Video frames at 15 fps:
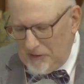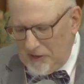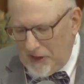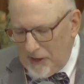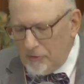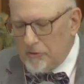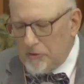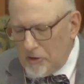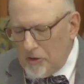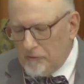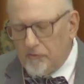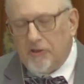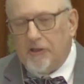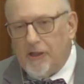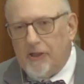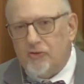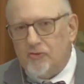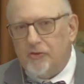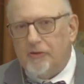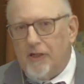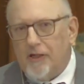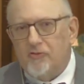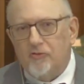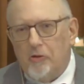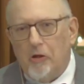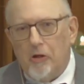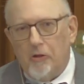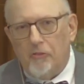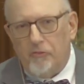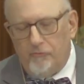Our congregation has
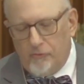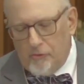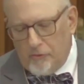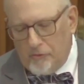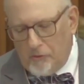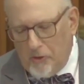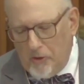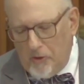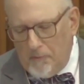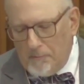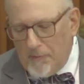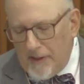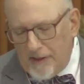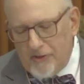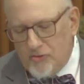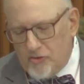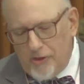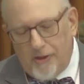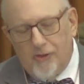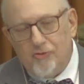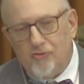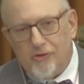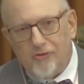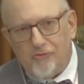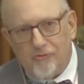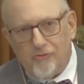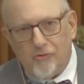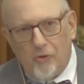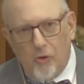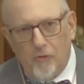gone through many
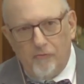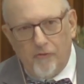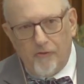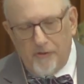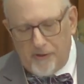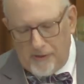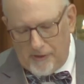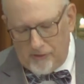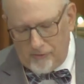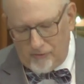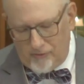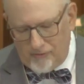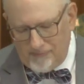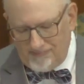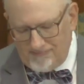changes over the years.